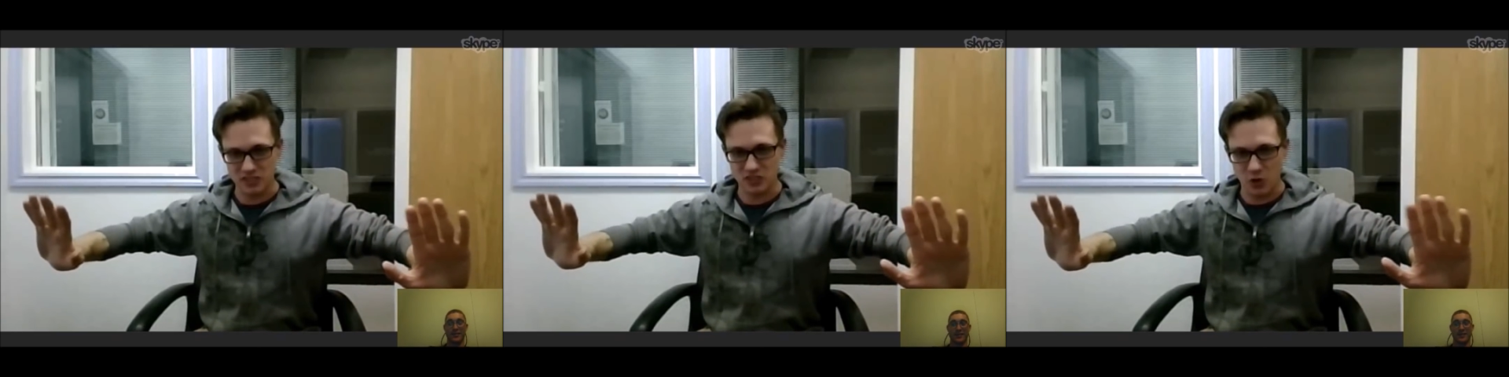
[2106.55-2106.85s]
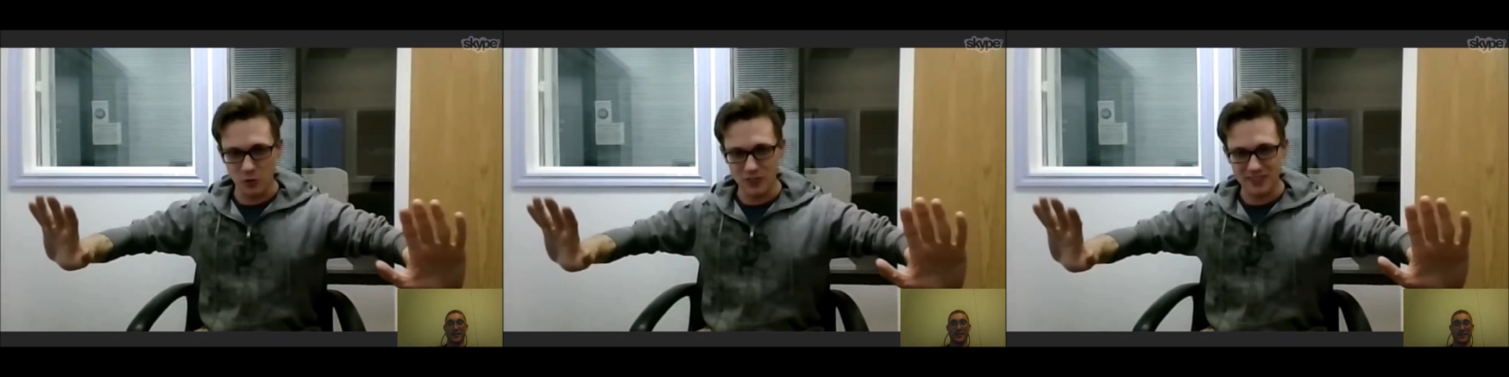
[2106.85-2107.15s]
just
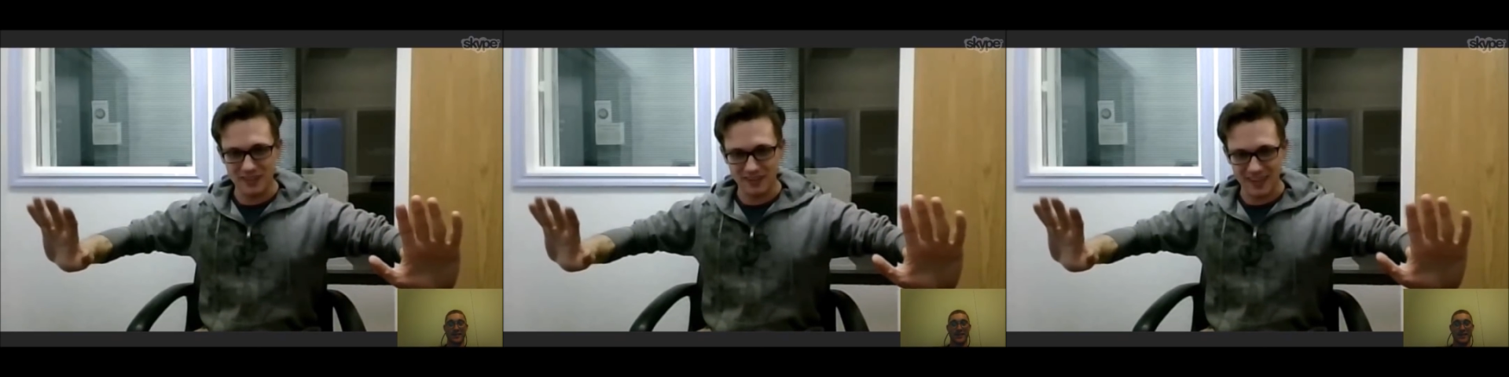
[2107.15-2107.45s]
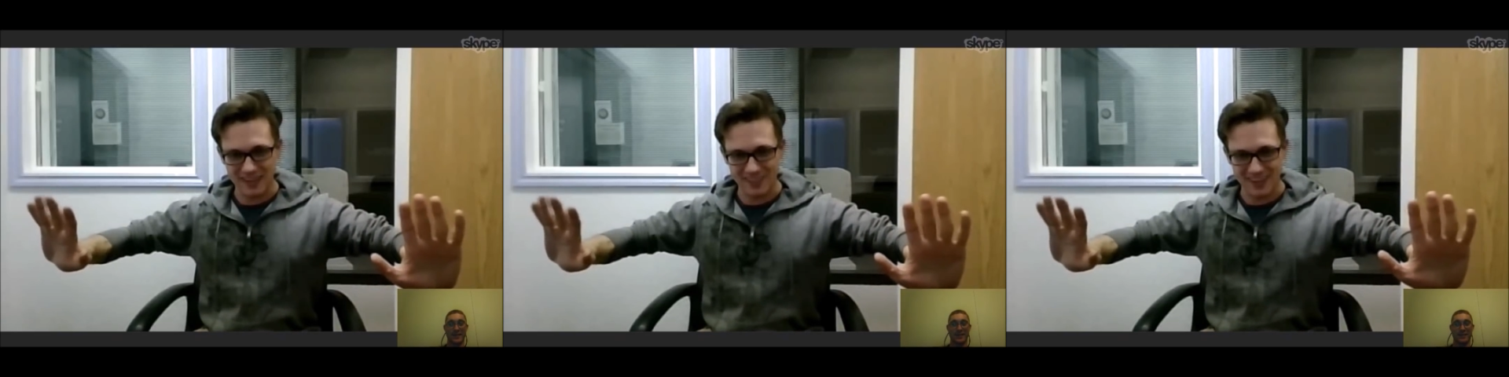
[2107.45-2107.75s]
holding their
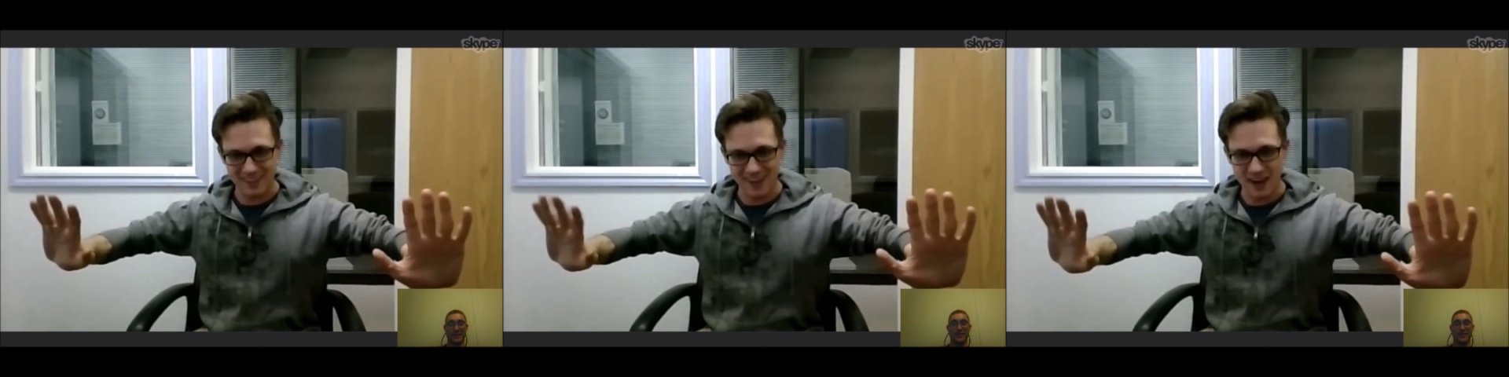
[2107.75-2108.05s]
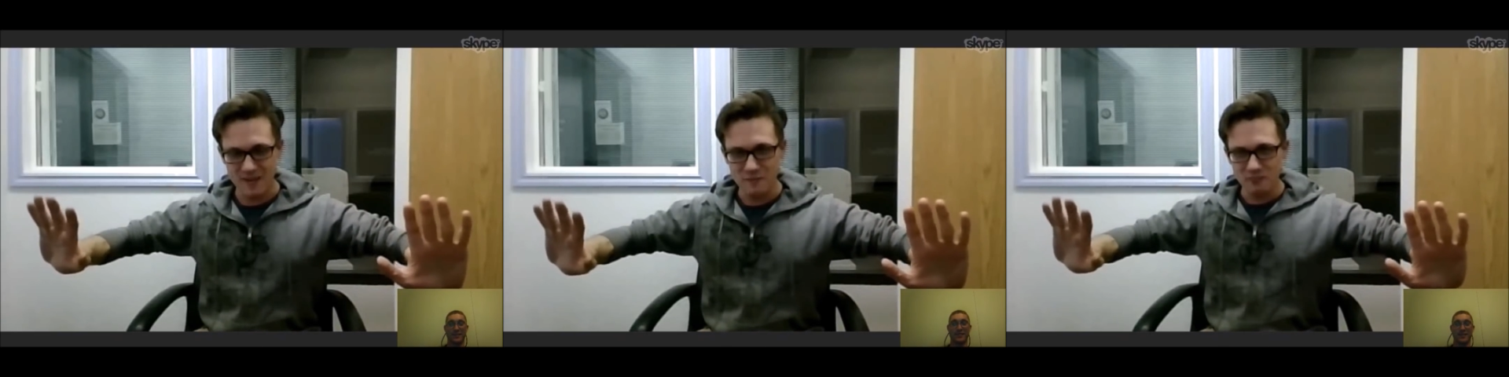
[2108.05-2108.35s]
like
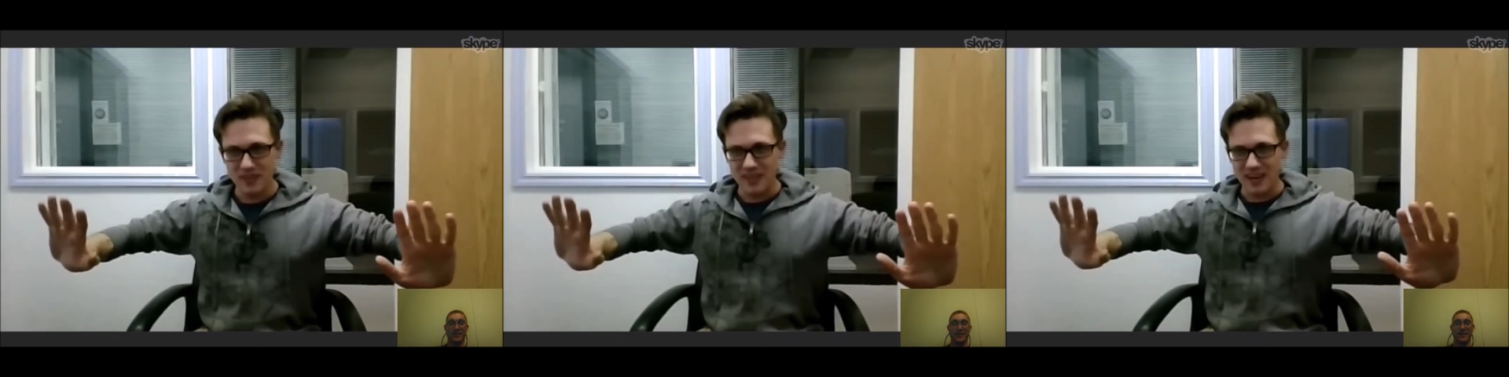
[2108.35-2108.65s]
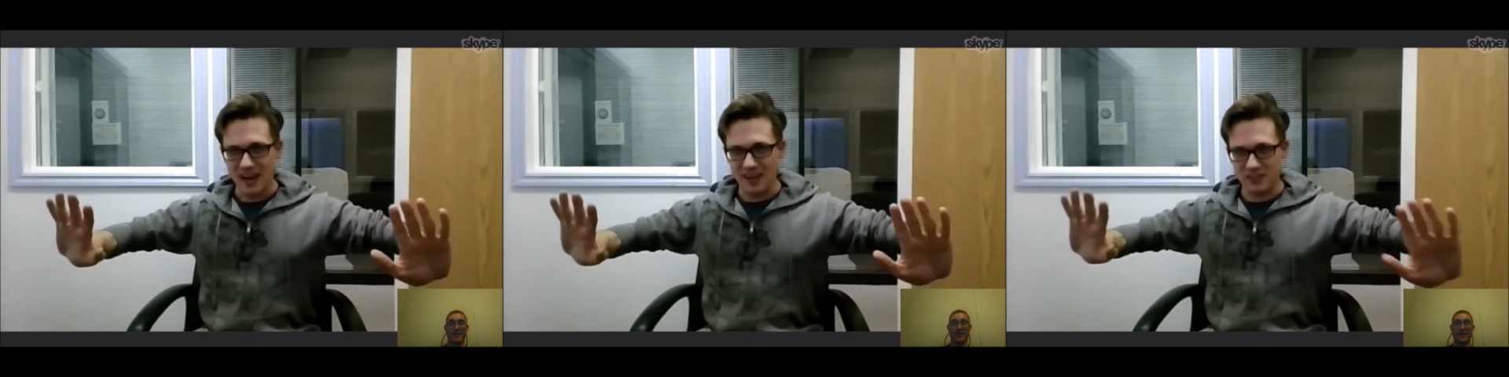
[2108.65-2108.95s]
that,
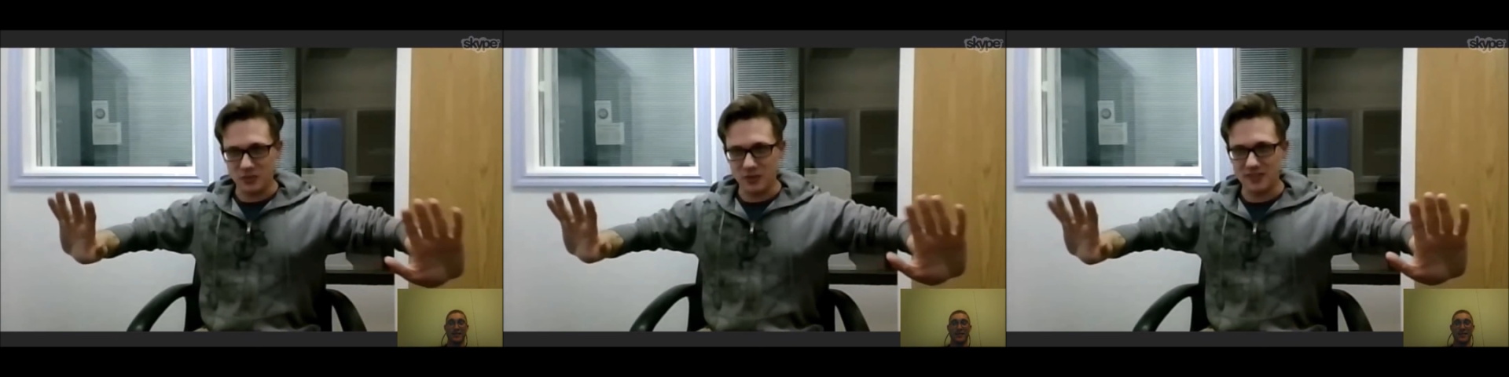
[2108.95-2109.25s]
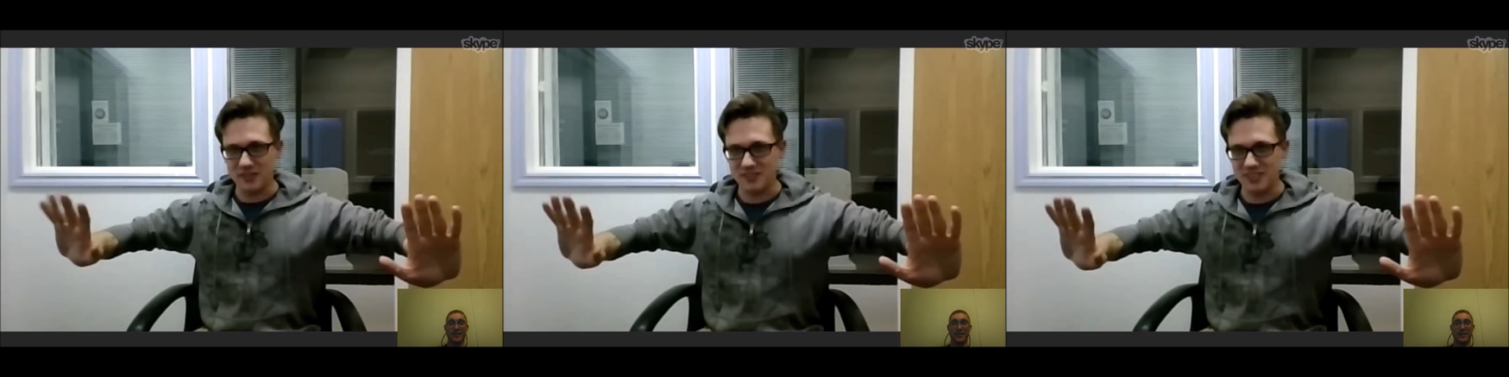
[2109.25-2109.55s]

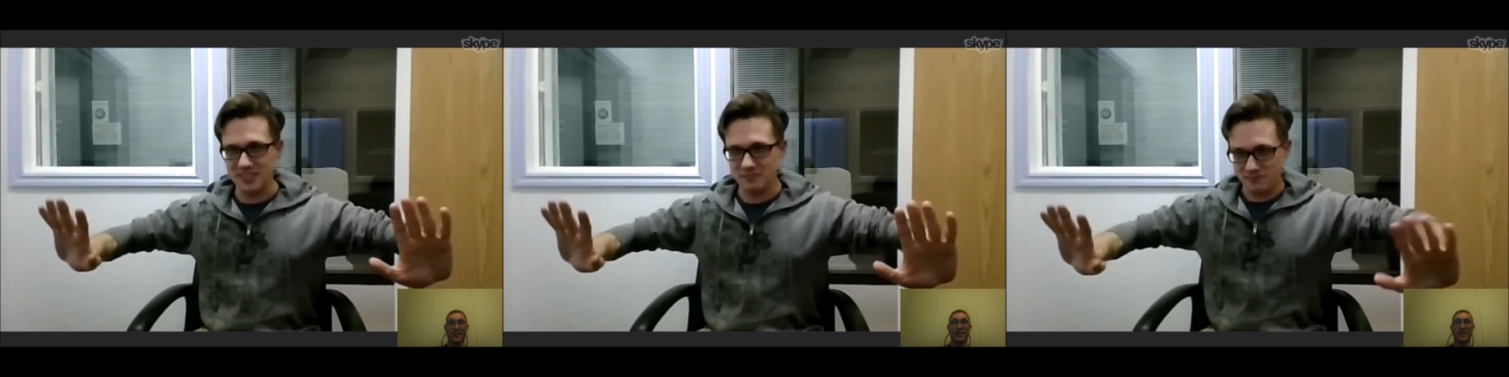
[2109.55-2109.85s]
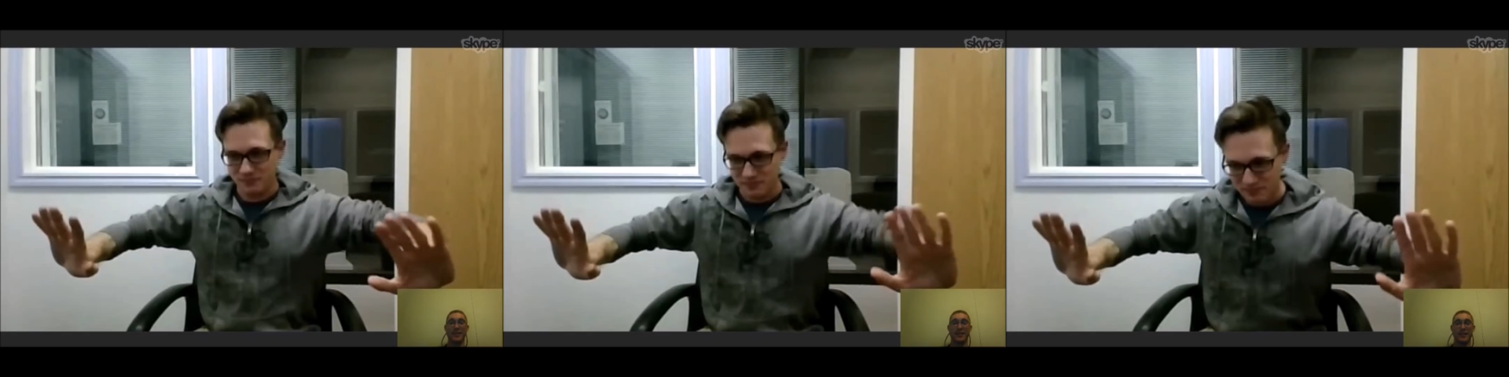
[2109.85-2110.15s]
doing their scene.